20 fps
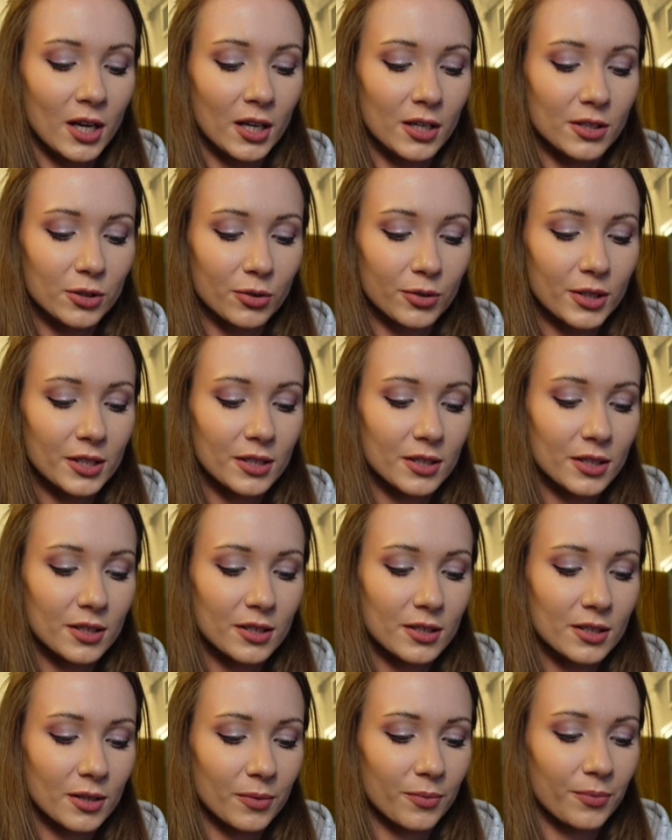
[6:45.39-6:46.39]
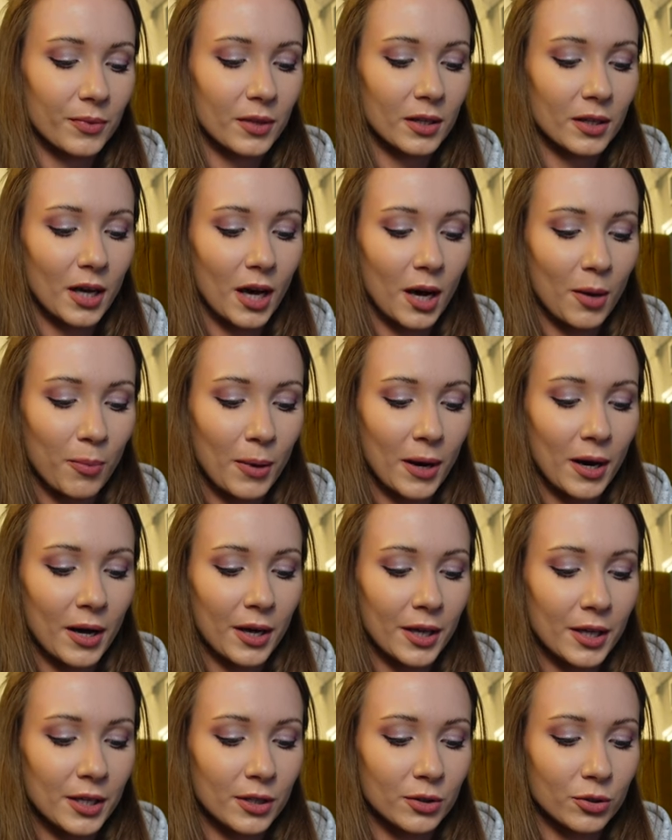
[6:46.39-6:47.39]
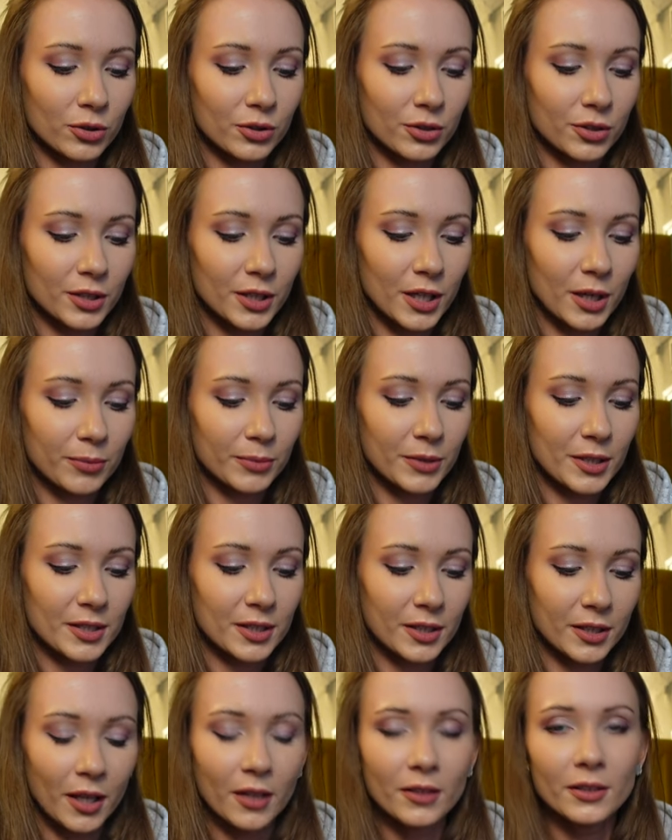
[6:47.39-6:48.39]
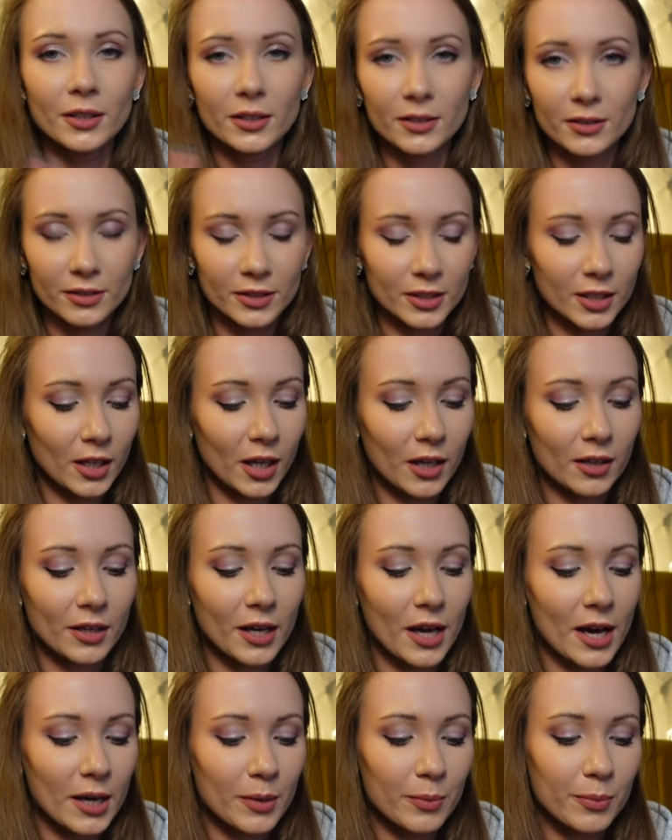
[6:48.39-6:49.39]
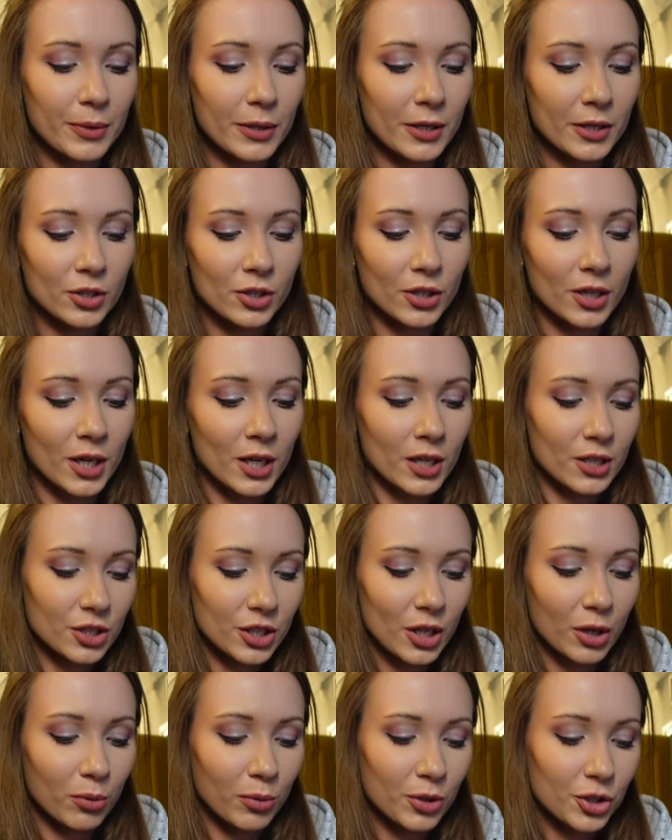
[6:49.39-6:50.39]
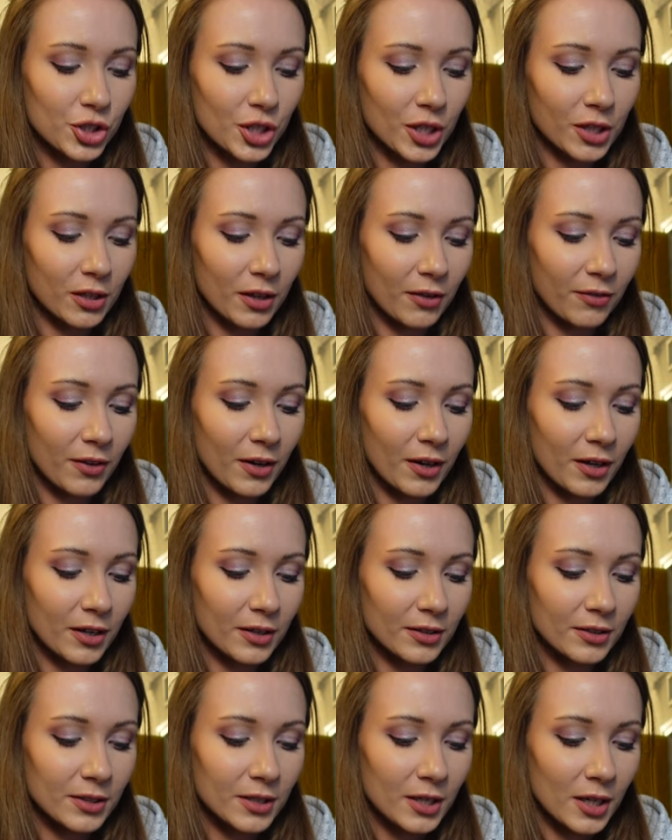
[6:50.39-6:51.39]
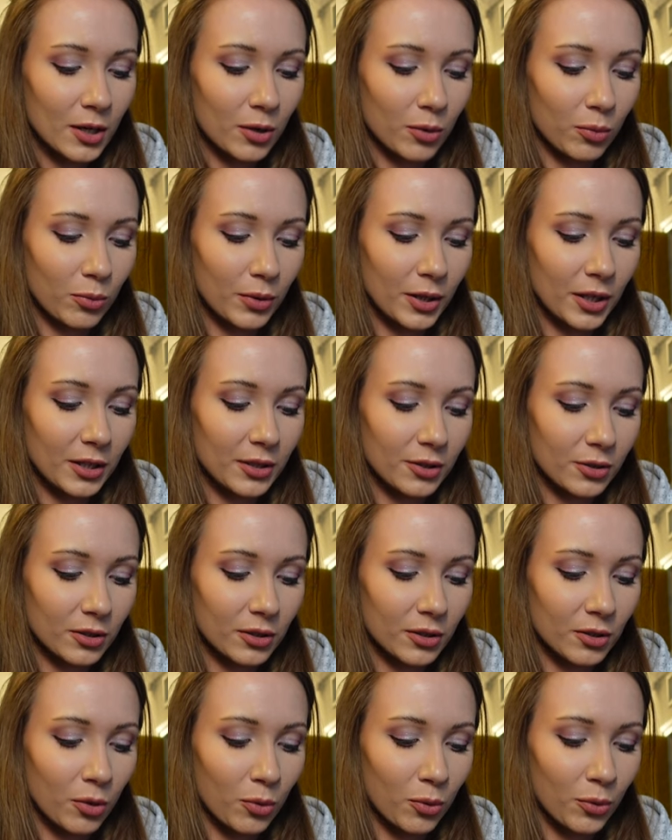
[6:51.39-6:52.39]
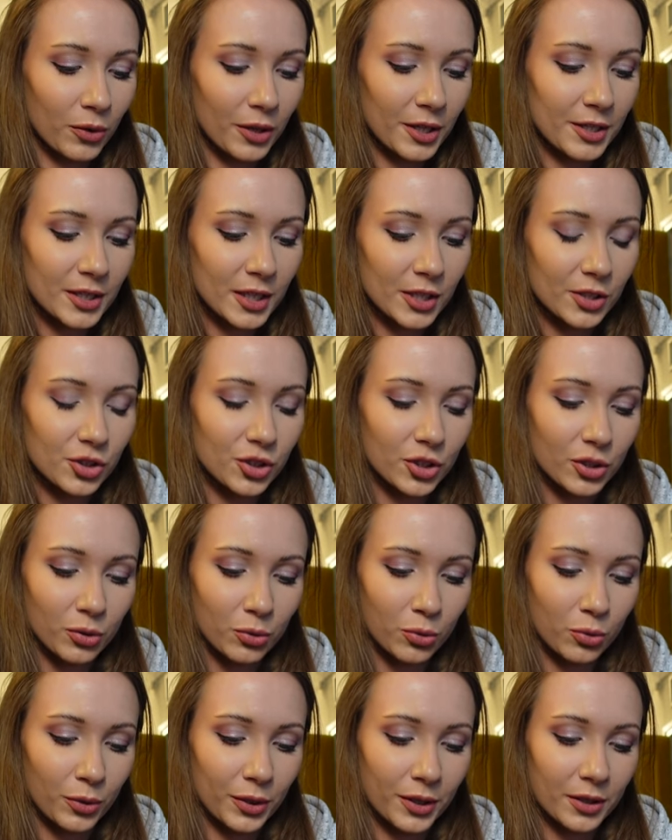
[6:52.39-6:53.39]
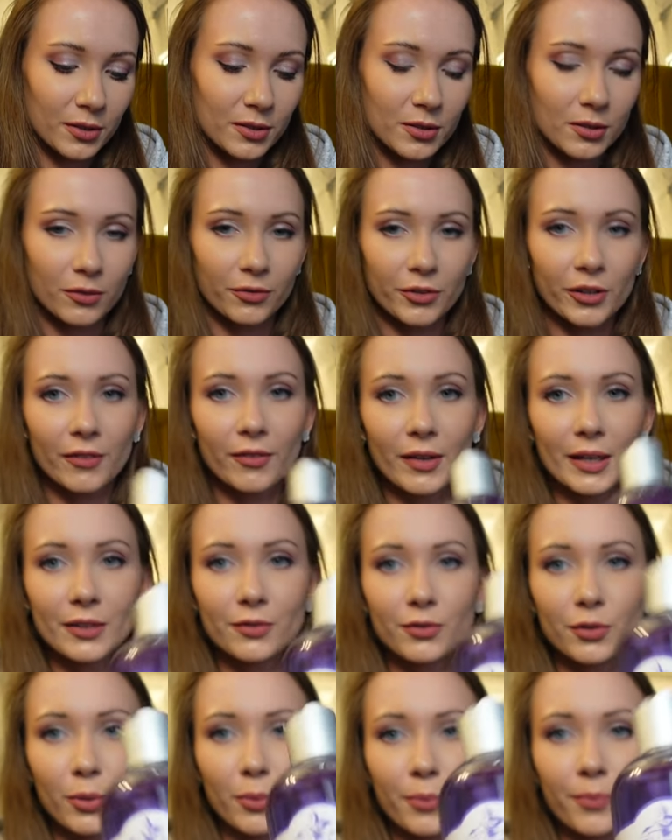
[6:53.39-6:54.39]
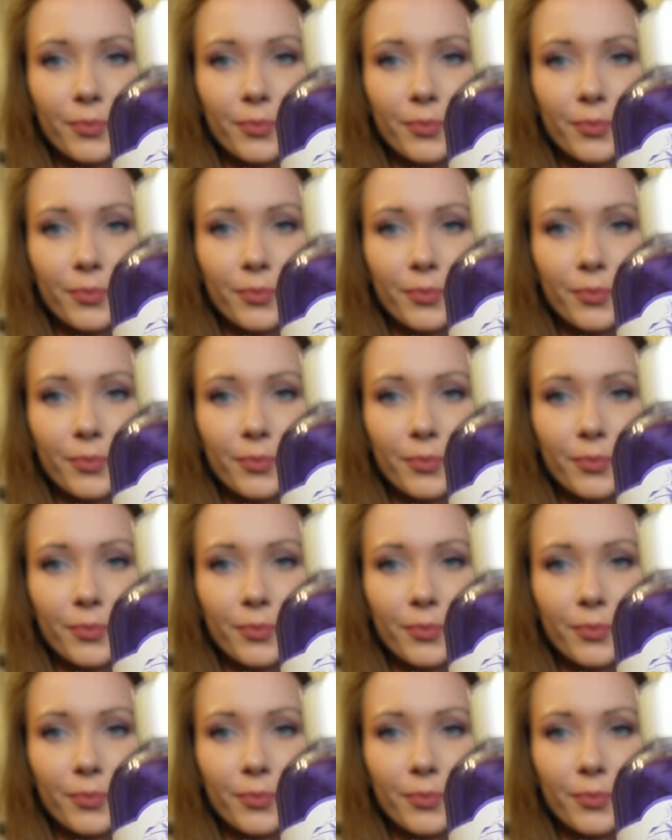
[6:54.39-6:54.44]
So this is um, Abbey Notre Dame de Sénanque, Abbey shower gel lavand with uh, essential oils of lavand from,